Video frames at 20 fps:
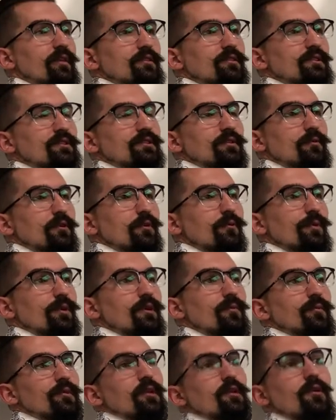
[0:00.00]
they're just so
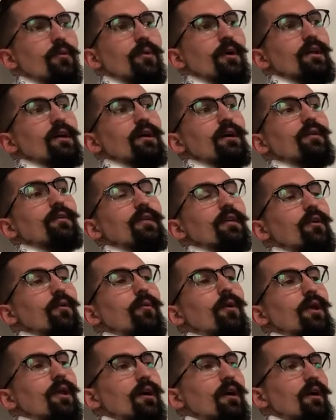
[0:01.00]
agreeable they don't want to they don't
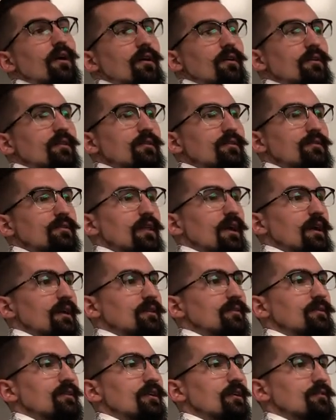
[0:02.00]
want to
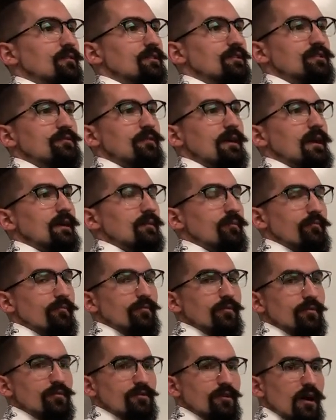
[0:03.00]
like you know distract them from
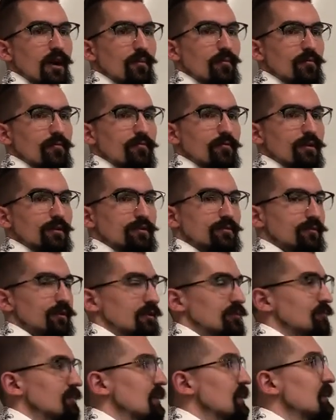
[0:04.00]
their job or frustrate
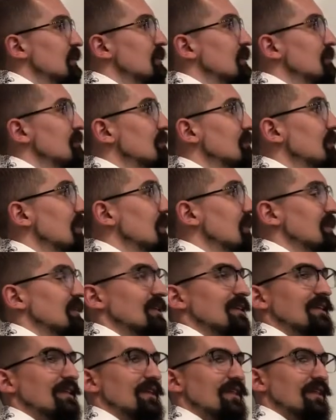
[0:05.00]
them. I,
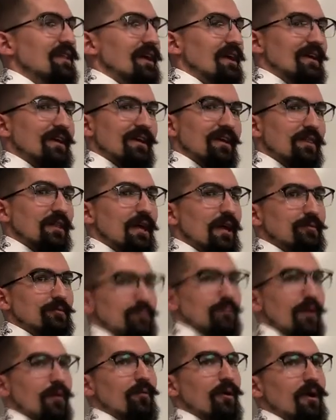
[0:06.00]
that, that was
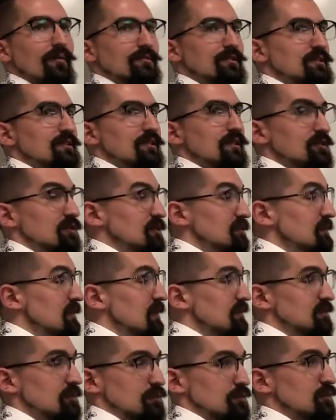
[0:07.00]
my wife. She's she's
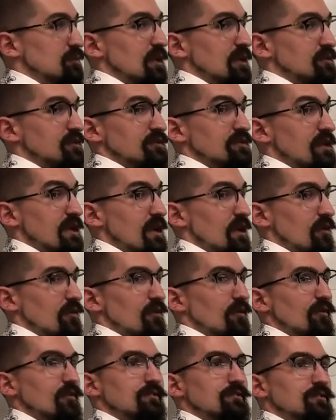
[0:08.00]
not socially anxious at
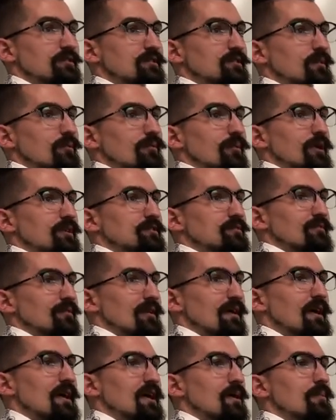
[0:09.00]
all. She's super
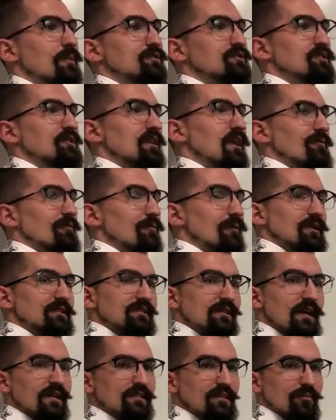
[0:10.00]
extroverted, but she never wants
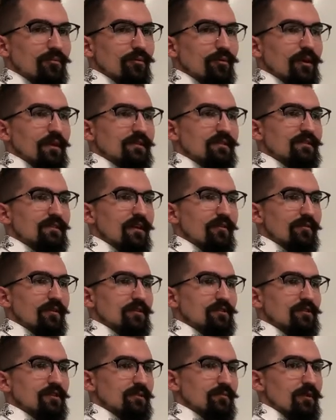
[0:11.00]
to ask employees stuff
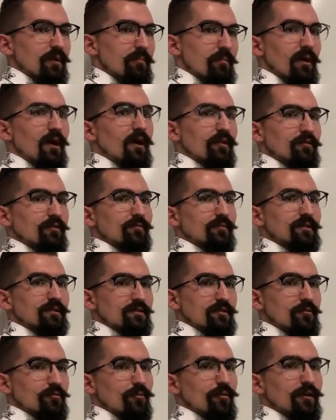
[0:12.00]
because she doesn't want to bother them because
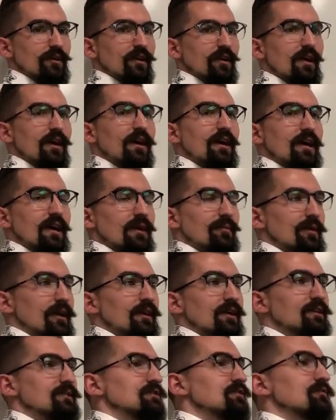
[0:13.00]
they're working. And I'm
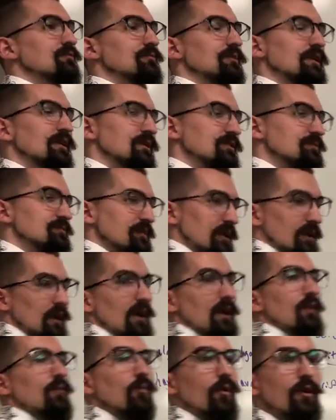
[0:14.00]
like, dude, she's like,
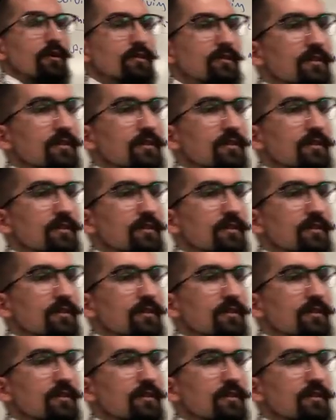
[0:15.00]
where's